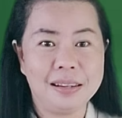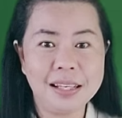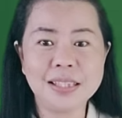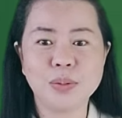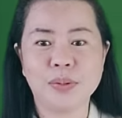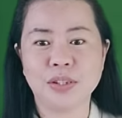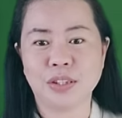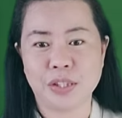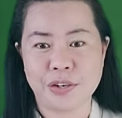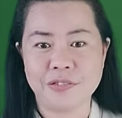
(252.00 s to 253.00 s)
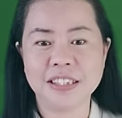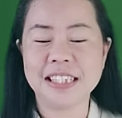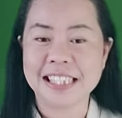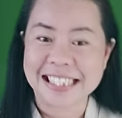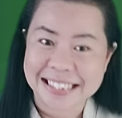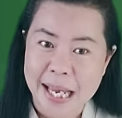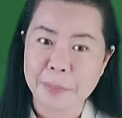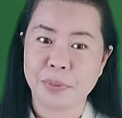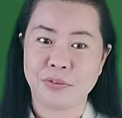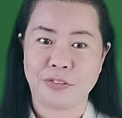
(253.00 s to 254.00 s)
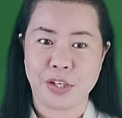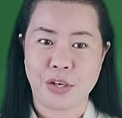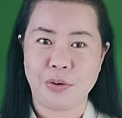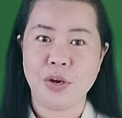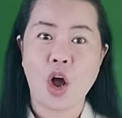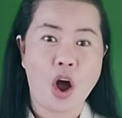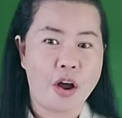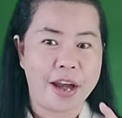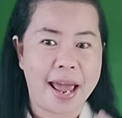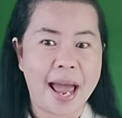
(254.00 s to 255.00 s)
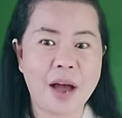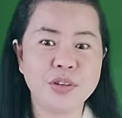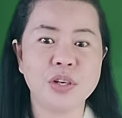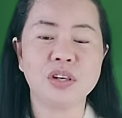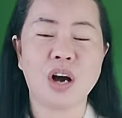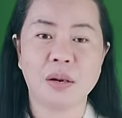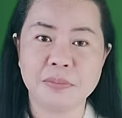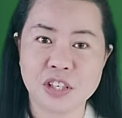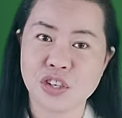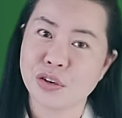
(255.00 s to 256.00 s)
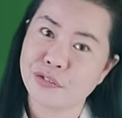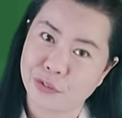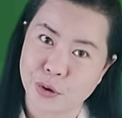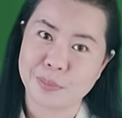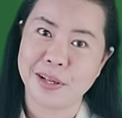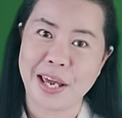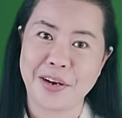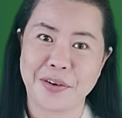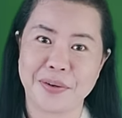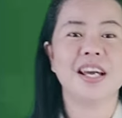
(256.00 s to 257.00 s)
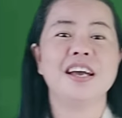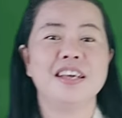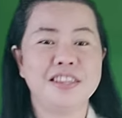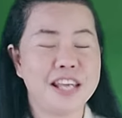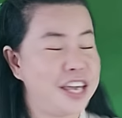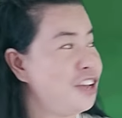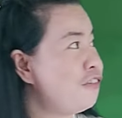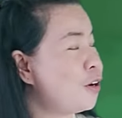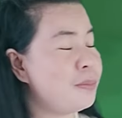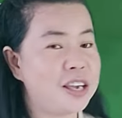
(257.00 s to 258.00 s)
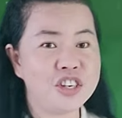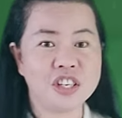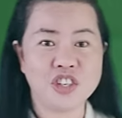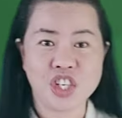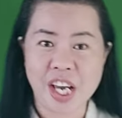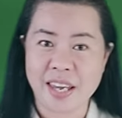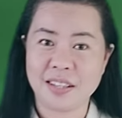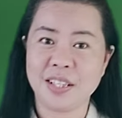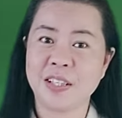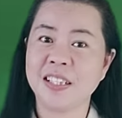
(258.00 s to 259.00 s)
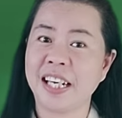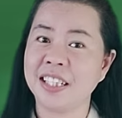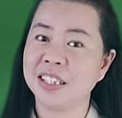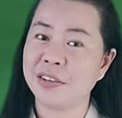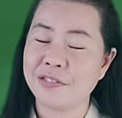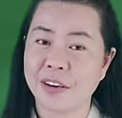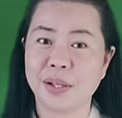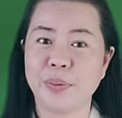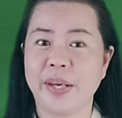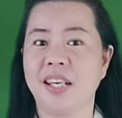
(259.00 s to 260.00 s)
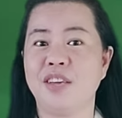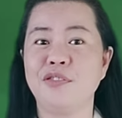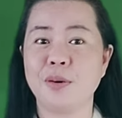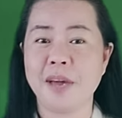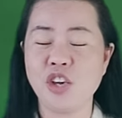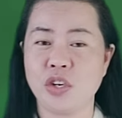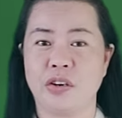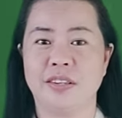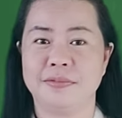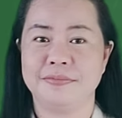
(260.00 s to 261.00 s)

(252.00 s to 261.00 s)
This will serve as an example for you on how to accomplish the form later. The information sheet contains the following information.